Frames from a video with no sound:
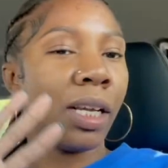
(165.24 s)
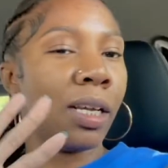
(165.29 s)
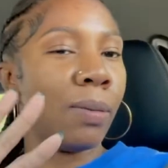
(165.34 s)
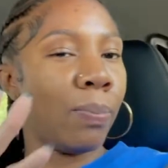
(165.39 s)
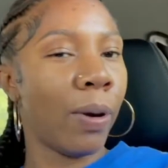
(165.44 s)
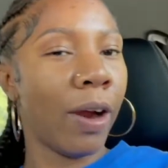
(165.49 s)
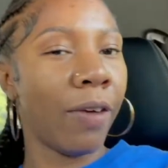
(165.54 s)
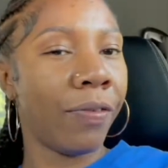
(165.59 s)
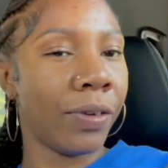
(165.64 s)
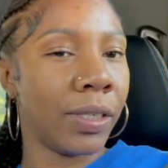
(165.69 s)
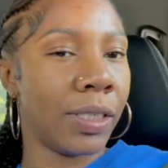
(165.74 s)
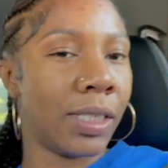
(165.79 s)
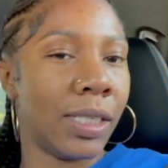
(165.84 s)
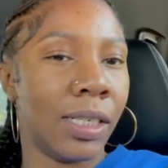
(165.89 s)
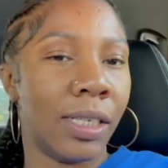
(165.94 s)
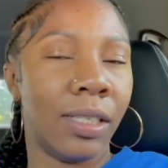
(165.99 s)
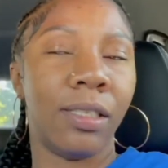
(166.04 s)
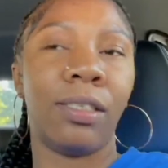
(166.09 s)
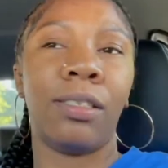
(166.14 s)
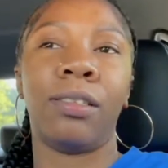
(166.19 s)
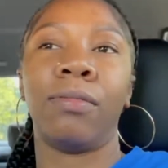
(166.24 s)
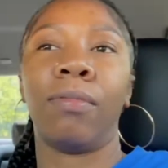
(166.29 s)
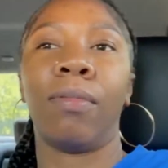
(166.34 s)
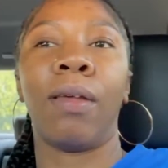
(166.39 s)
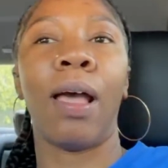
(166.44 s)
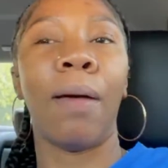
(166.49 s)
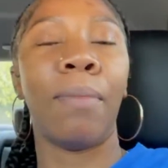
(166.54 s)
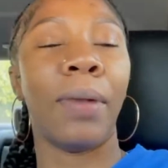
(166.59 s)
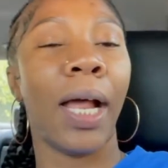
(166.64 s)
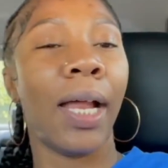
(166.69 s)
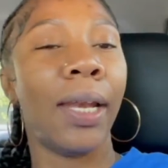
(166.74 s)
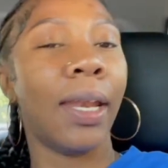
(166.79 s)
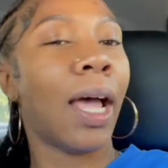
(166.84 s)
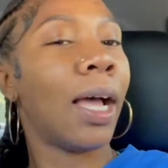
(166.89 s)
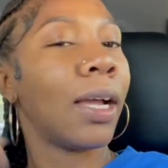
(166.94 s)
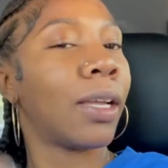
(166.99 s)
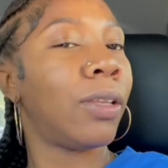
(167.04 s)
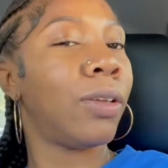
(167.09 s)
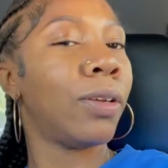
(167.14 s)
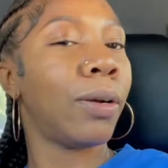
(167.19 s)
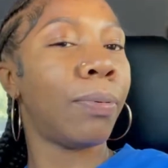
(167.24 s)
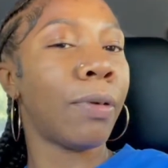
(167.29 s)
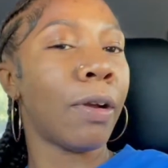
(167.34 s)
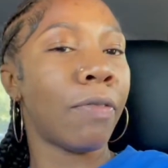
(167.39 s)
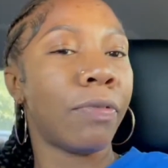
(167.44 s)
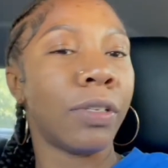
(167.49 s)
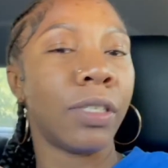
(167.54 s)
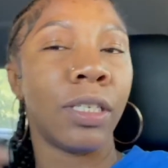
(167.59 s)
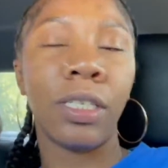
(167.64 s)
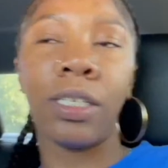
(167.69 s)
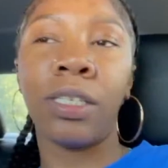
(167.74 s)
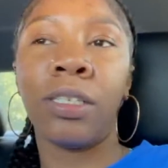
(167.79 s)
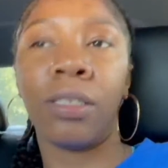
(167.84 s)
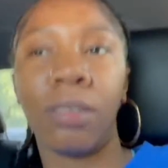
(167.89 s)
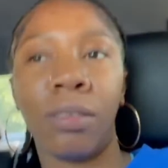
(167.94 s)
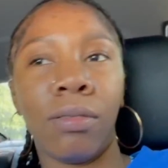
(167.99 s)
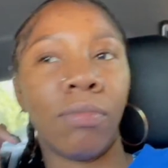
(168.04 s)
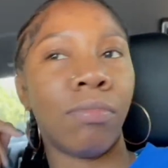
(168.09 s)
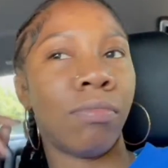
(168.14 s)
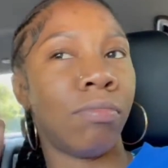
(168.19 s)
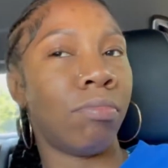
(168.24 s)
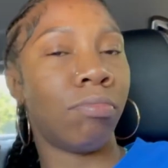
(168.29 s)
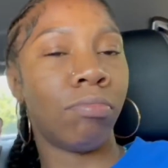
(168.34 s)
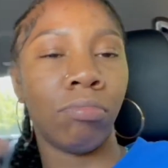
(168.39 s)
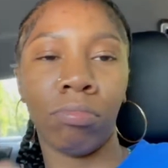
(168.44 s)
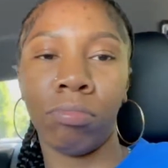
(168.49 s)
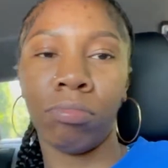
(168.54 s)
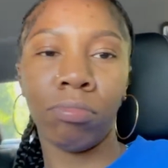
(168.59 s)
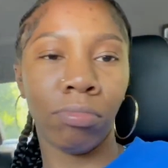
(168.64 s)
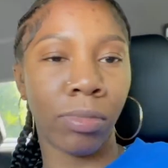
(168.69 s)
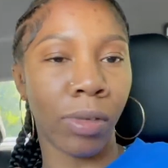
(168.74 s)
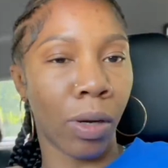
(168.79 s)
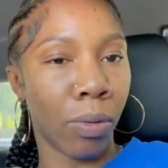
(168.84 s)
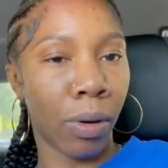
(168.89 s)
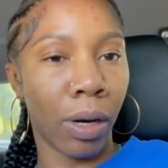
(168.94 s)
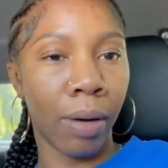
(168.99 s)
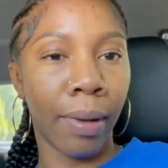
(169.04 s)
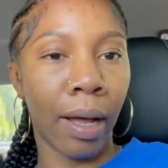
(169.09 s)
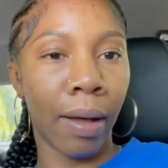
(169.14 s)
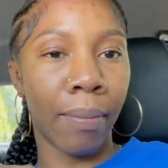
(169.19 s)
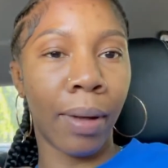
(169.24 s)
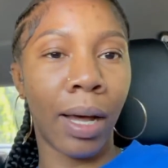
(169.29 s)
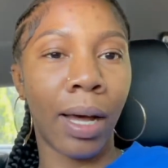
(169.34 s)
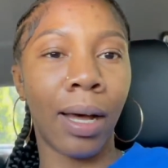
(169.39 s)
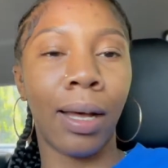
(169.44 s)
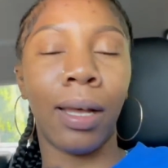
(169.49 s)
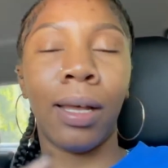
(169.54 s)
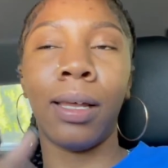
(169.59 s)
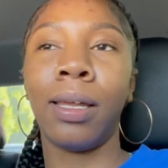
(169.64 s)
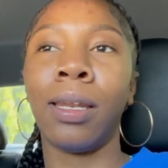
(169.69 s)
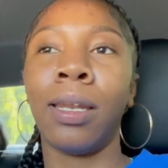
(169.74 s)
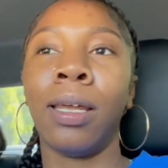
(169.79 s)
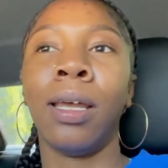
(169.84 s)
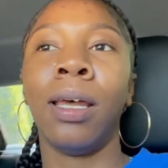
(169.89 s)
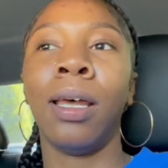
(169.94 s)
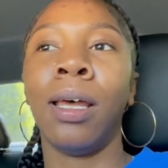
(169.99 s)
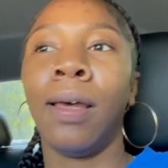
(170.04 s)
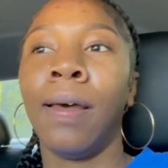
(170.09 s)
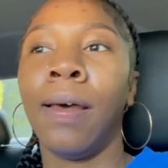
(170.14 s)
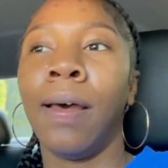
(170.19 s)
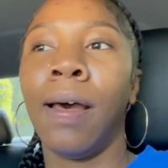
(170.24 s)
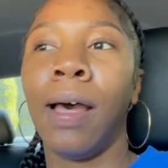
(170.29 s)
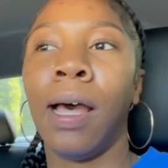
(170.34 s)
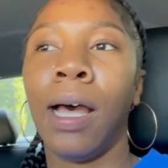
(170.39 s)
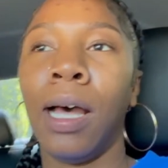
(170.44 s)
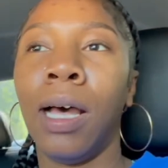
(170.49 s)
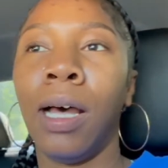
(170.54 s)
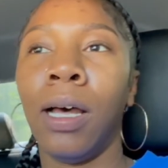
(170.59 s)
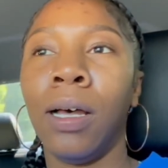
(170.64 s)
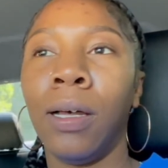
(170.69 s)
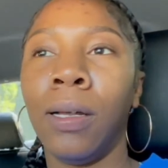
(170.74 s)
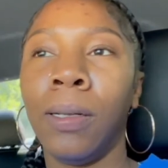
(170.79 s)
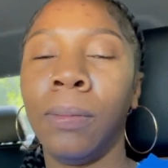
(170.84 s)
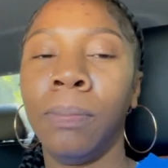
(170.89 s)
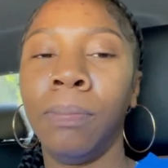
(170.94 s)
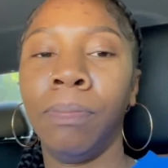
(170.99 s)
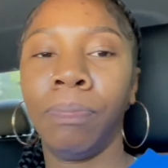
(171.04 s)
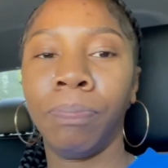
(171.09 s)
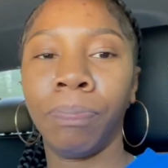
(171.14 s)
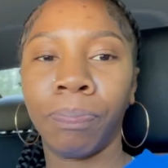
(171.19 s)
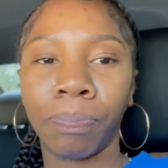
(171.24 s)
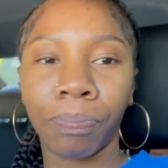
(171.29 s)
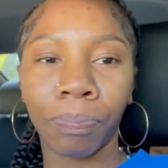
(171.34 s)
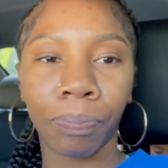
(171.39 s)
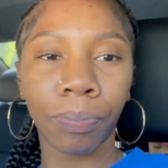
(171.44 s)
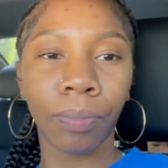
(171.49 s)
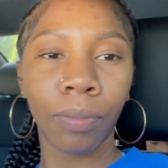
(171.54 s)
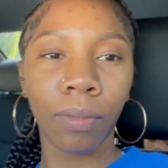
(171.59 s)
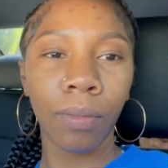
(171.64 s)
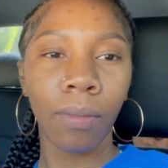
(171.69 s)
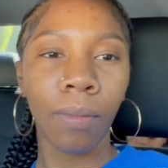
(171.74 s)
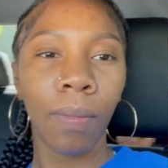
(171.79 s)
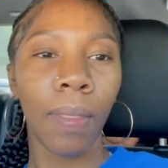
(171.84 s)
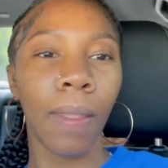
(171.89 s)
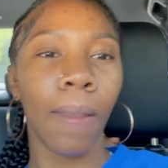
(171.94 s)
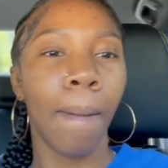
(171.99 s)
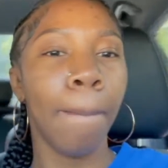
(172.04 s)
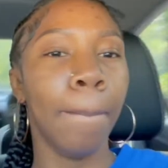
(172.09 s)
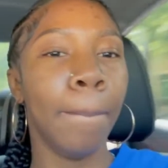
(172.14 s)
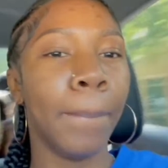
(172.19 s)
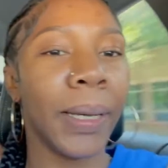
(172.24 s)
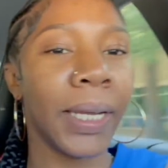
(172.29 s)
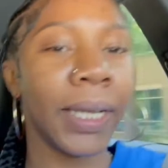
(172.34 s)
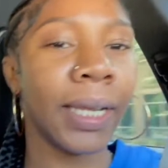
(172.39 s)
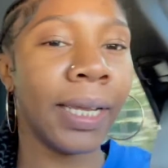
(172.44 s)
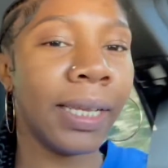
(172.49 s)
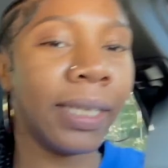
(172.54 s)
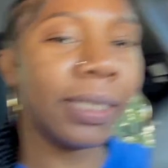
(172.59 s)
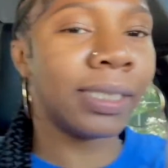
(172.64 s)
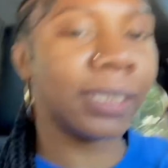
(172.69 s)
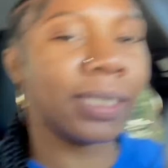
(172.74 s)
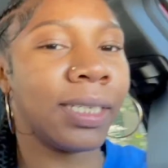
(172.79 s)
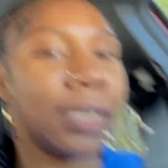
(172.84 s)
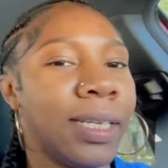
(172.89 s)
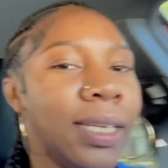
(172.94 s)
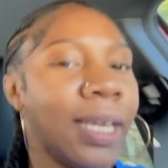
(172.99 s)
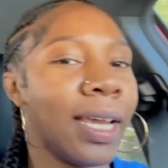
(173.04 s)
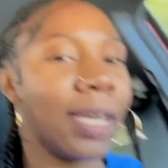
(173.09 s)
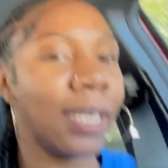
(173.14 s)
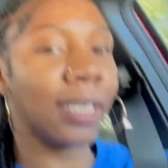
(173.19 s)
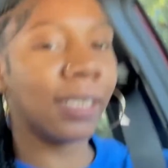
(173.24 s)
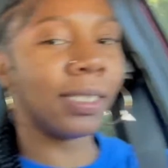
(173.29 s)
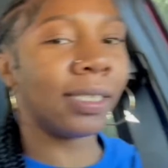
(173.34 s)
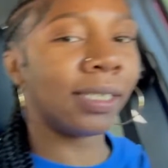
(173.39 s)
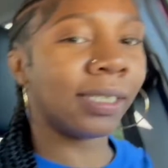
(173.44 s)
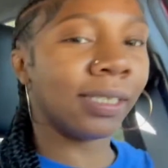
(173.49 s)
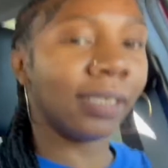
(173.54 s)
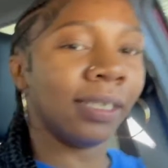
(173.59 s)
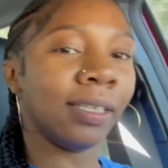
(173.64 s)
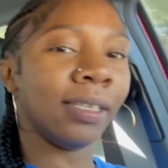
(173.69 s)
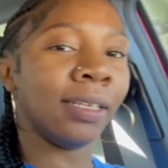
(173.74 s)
preferences. I'm not knocking your preferences. Don't worry about mine. Um, but yes,